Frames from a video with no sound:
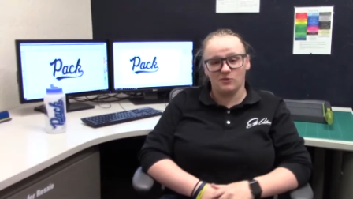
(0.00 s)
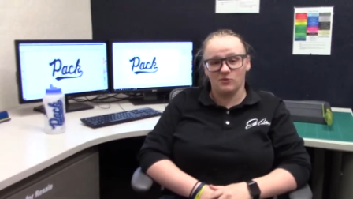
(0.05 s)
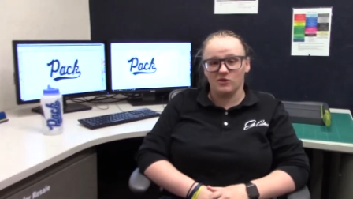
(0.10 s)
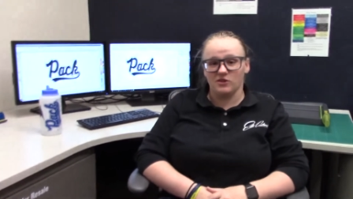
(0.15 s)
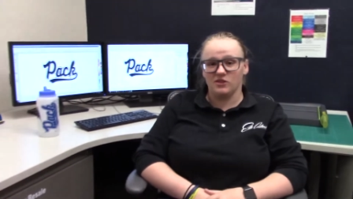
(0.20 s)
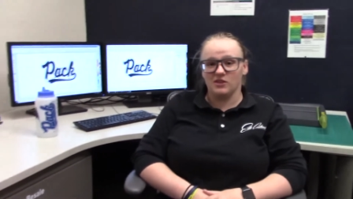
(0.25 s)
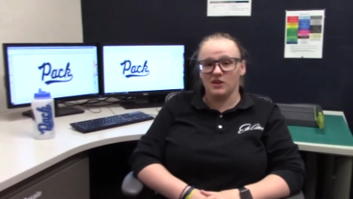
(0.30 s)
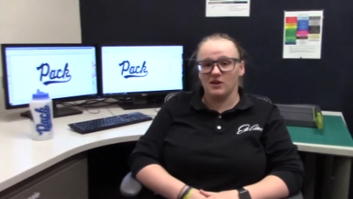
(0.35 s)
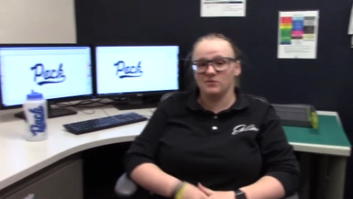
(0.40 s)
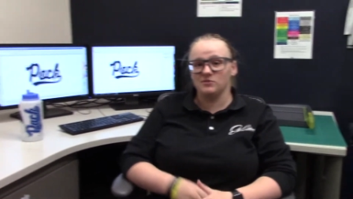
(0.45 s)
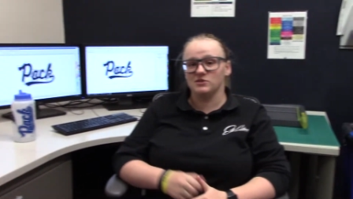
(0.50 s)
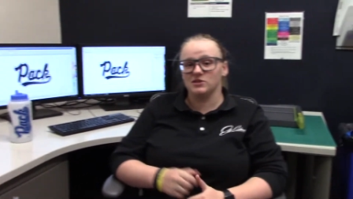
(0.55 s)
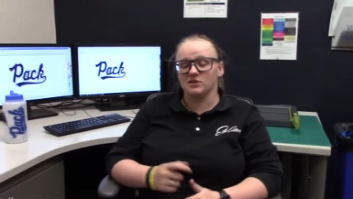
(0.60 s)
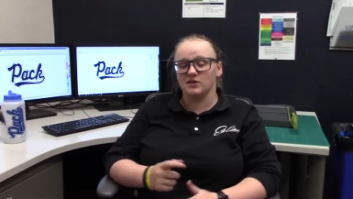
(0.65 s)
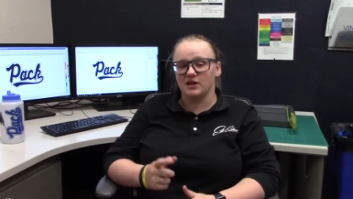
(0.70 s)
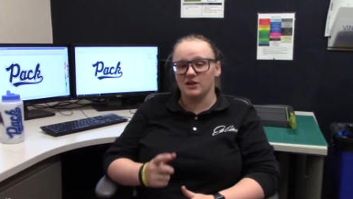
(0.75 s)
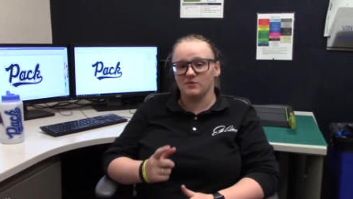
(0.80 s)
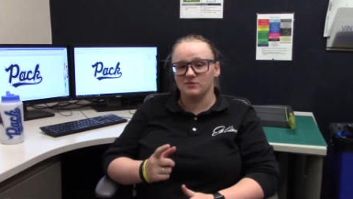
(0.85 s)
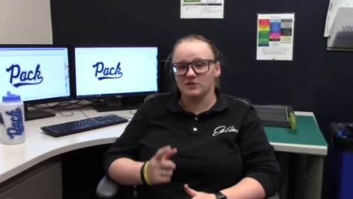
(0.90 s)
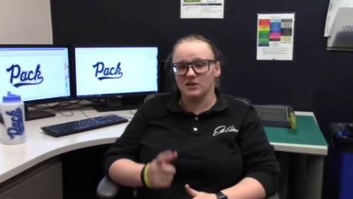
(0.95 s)
with them to
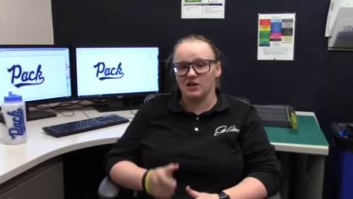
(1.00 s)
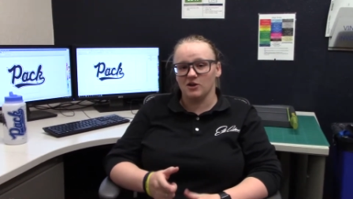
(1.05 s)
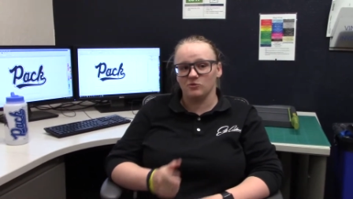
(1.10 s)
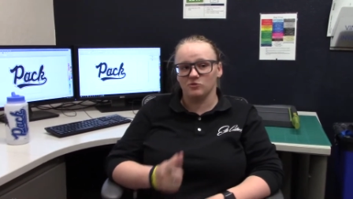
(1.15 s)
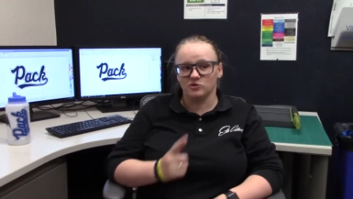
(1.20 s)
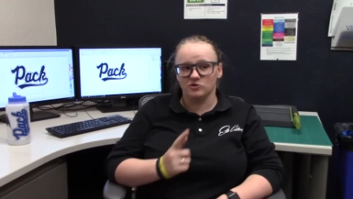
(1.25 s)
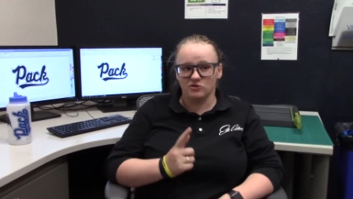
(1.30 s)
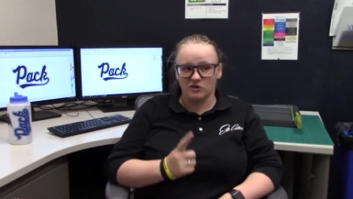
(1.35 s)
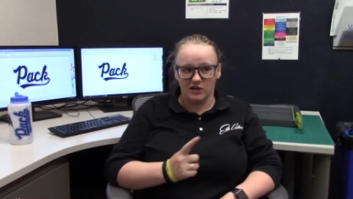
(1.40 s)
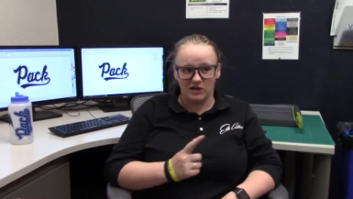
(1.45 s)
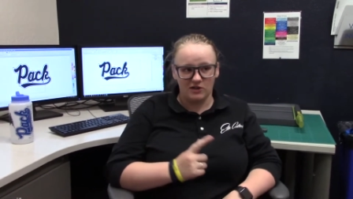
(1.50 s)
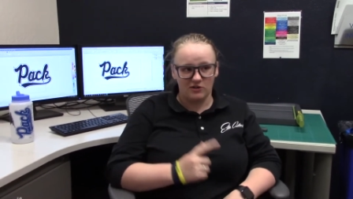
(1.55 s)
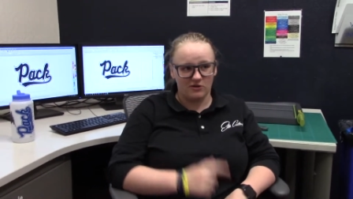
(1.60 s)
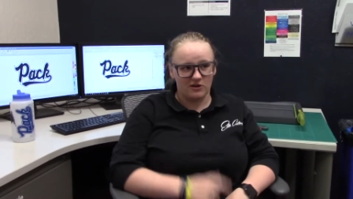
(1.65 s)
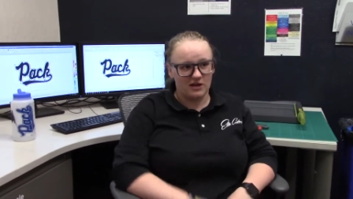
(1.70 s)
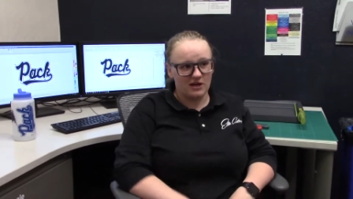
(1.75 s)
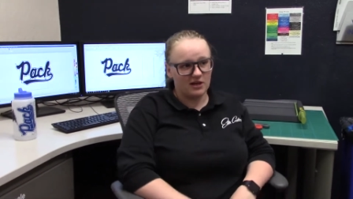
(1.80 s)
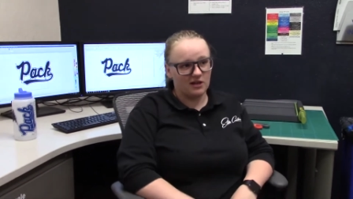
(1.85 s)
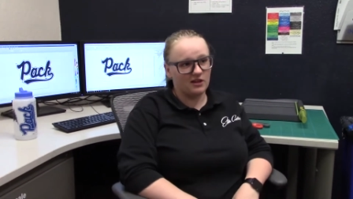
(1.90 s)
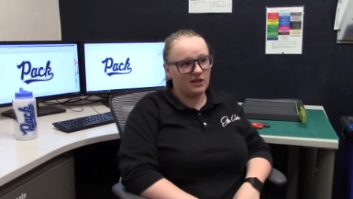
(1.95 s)
lay them down. We'll train you on
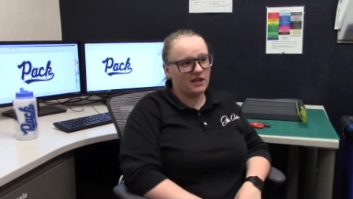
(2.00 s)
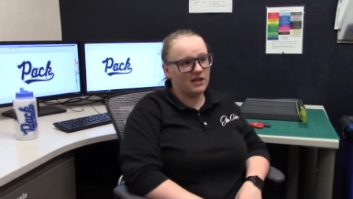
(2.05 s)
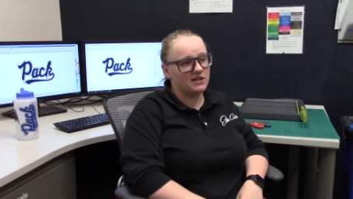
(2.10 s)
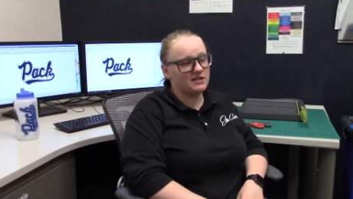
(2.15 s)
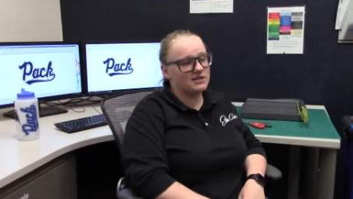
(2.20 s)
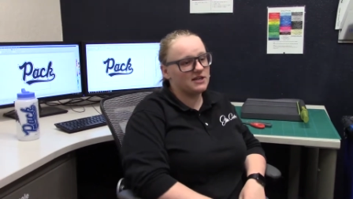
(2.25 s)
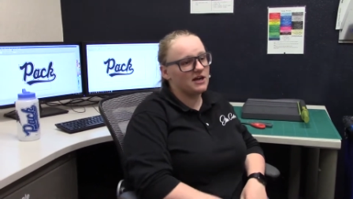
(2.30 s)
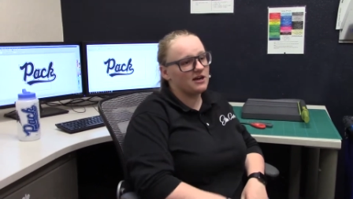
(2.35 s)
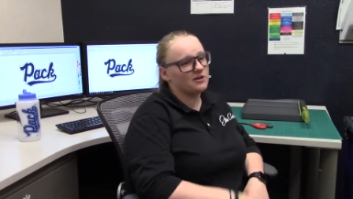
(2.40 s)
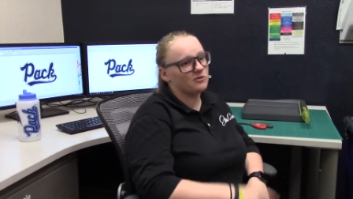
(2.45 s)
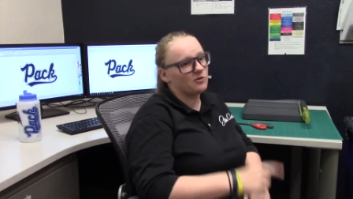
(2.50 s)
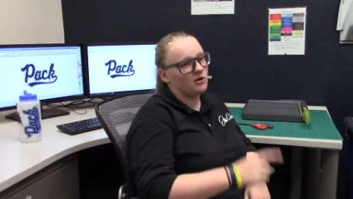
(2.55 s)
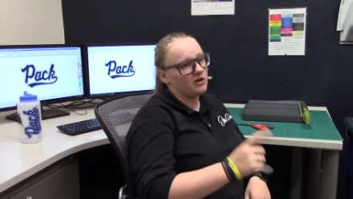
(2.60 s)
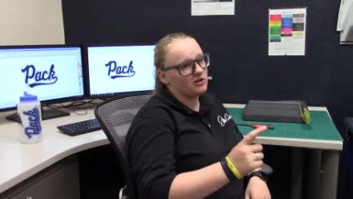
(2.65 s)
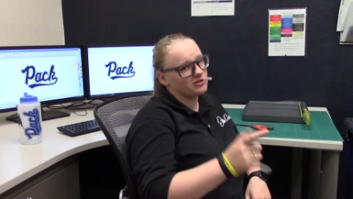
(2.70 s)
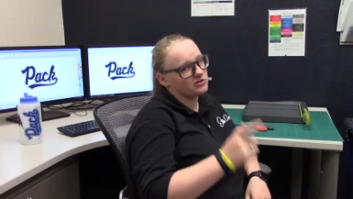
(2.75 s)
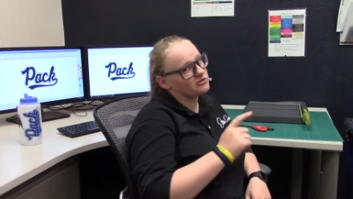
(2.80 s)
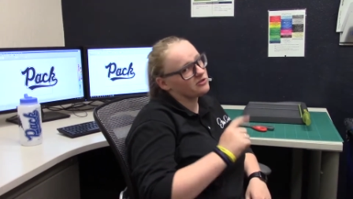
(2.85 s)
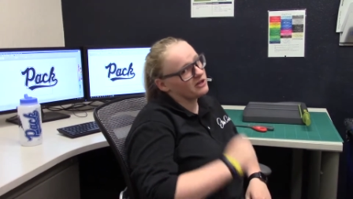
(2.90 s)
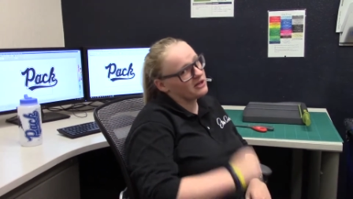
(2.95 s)
how to lay it down. We'll
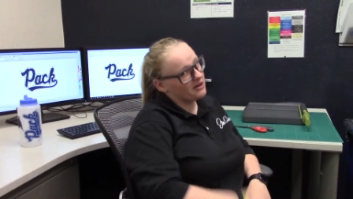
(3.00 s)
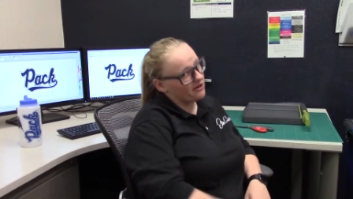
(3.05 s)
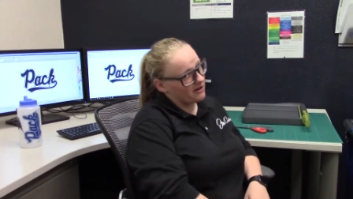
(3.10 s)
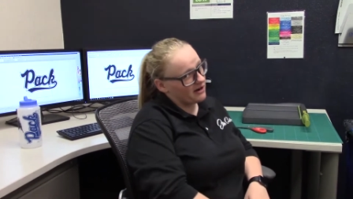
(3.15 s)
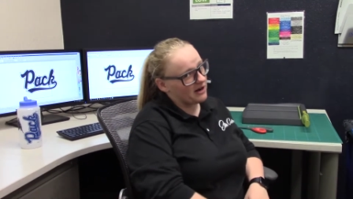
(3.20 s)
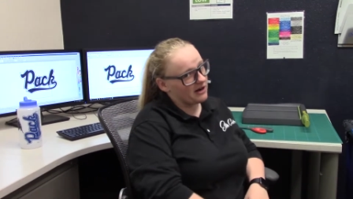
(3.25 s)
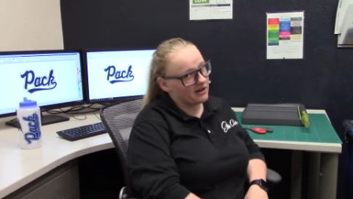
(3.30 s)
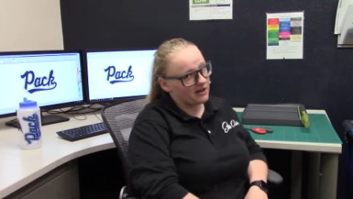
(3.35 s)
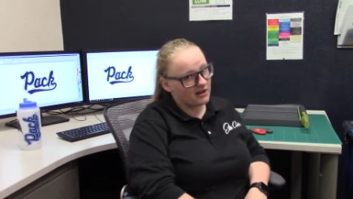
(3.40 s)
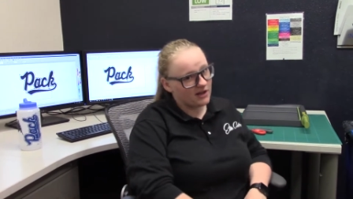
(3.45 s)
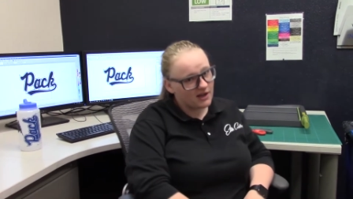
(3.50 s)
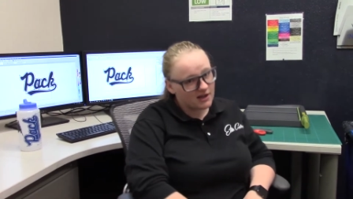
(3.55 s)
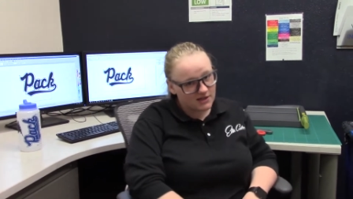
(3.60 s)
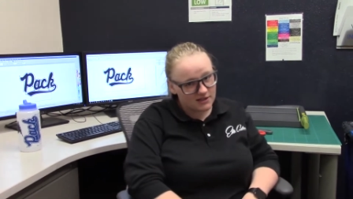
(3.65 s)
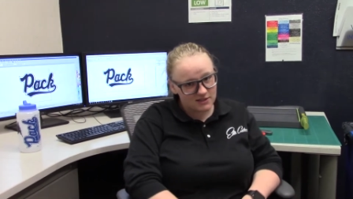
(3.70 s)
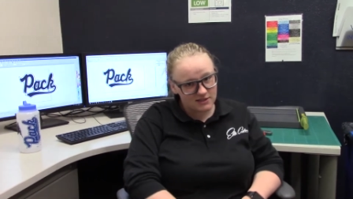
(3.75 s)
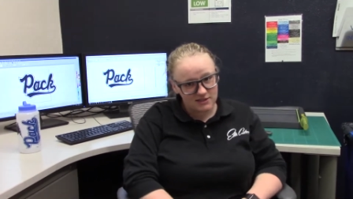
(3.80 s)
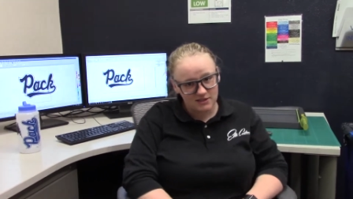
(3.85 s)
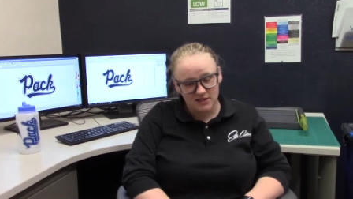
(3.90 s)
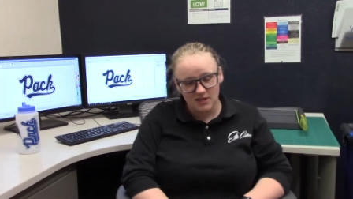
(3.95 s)
also train you on how to cut
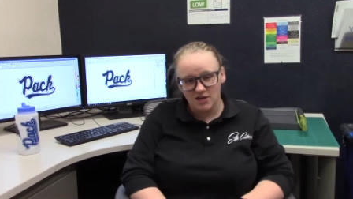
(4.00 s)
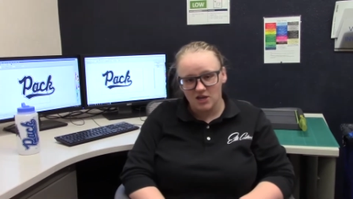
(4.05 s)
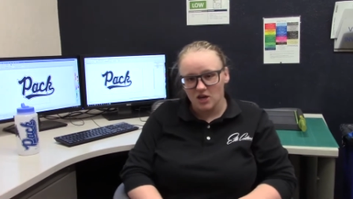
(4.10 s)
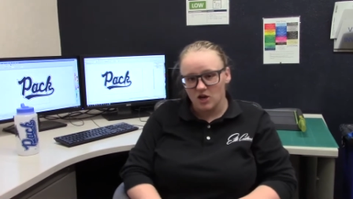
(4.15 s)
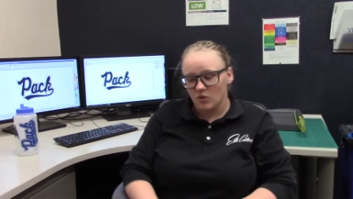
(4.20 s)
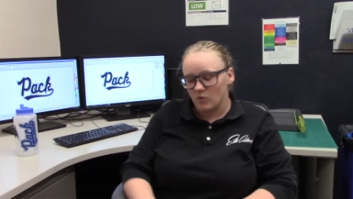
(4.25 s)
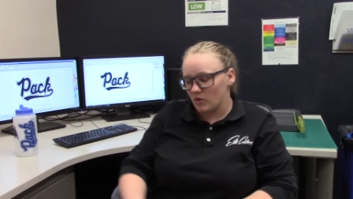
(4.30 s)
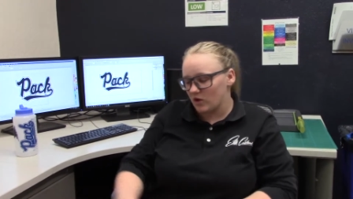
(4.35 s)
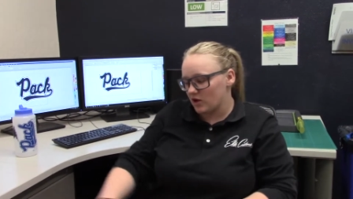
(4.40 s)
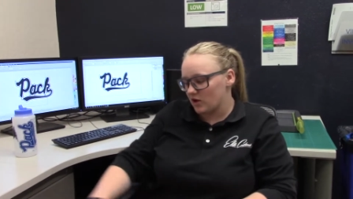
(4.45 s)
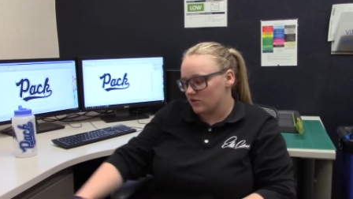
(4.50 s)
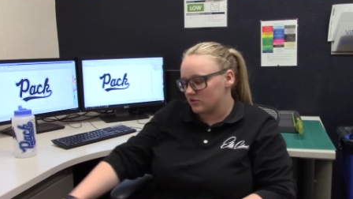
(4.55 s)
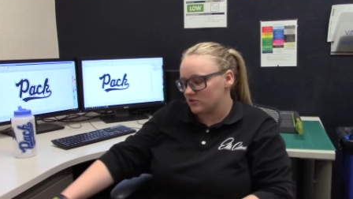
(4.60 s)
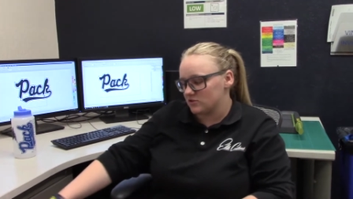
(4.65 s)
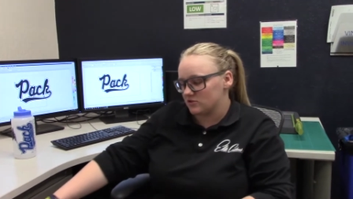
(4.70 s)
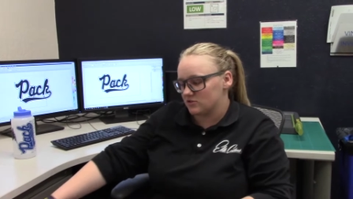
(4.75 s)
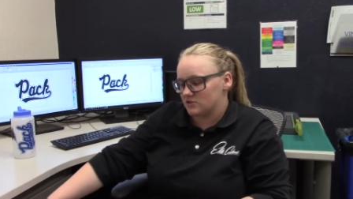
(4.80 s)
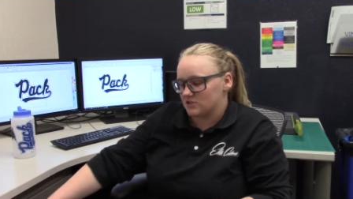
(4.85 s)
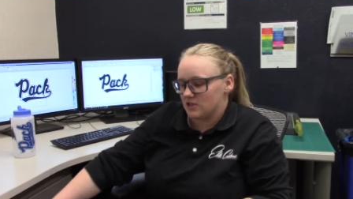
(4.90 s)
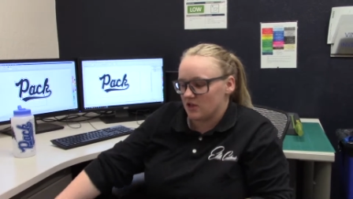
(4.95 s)
it. We
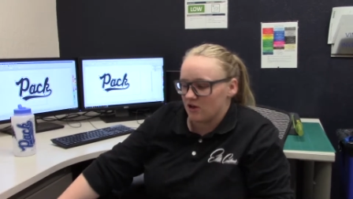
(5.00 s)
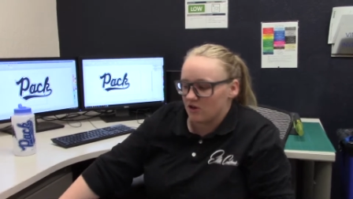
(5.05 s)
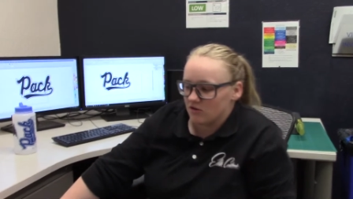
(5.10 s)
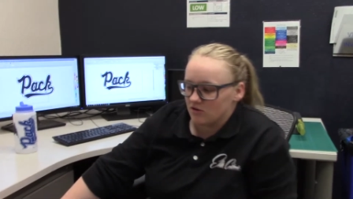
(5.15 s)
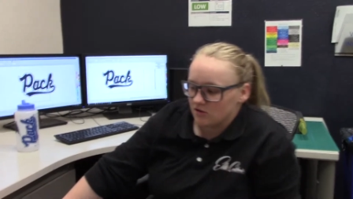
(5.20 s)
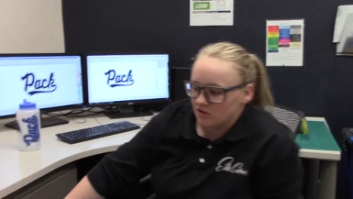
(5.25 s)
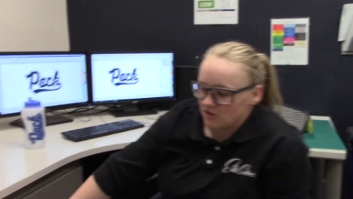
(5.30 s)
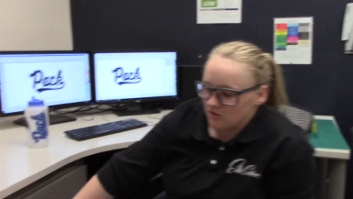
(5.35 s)
also sell